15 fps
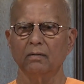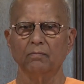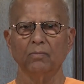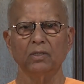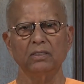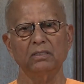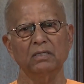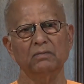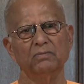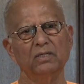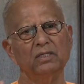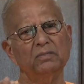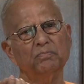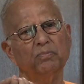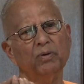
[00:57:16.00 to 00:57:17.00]
Maharaj, if
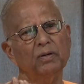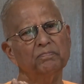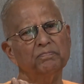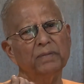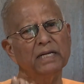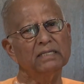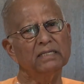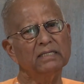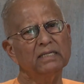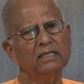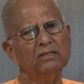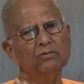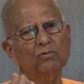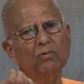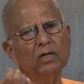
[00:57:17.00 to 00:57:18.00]
this for petty
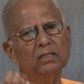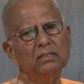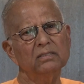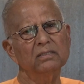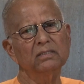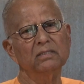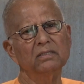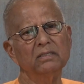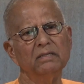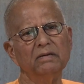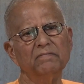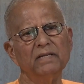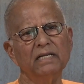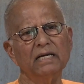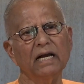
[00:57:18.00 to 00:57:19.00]
things, one
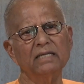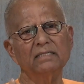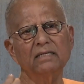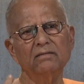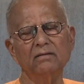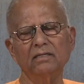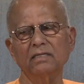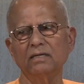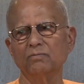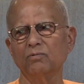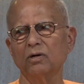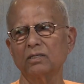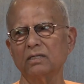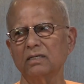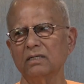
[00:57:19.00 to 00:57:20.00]
evening I did not give
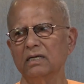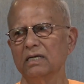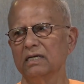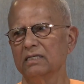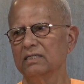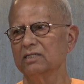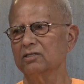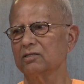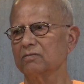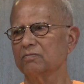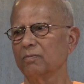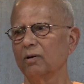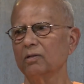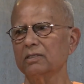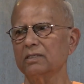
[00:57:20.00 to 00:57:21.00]
water, these
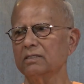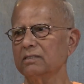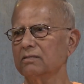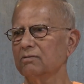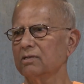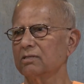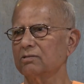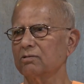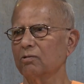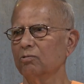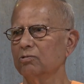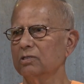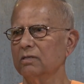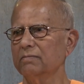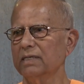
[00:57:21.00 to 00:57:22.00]
small things you are
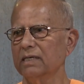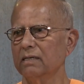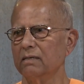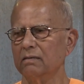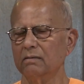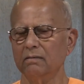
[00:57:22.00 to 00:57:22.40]
scolding me.